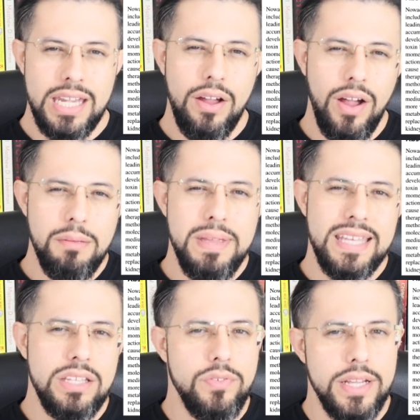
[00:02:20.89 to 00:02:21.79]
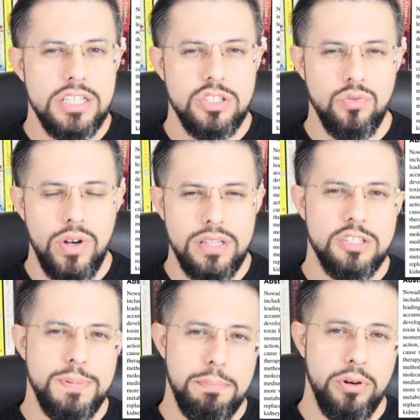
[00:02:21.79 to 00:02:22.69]
Now, I mainly read
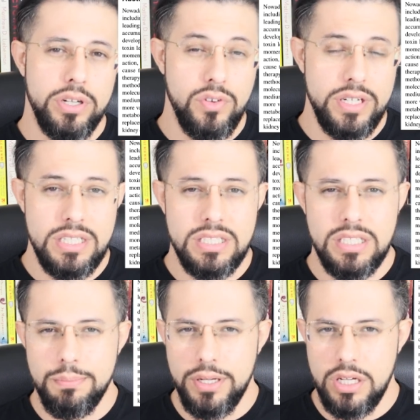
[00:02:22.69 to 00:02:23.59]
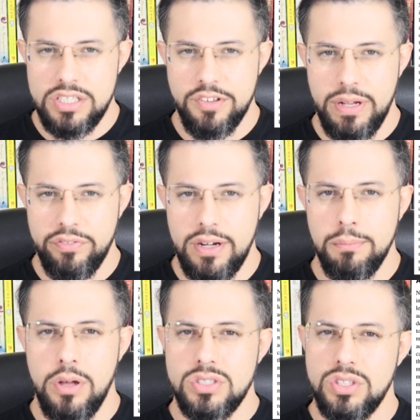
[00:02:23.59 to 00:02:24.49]
this paper in great detail because of my
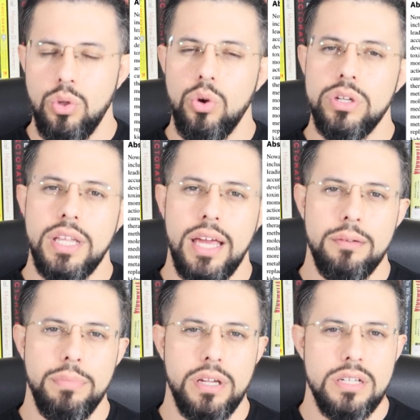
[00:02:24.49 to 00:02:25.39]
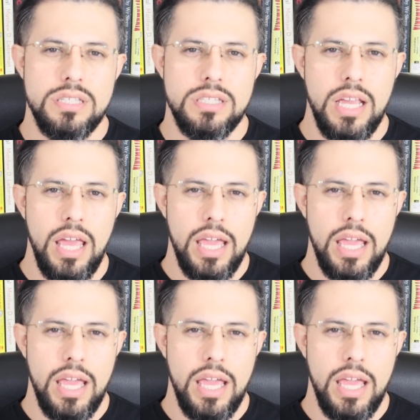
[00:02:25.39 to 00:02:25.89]
friend Boston Lloyd and because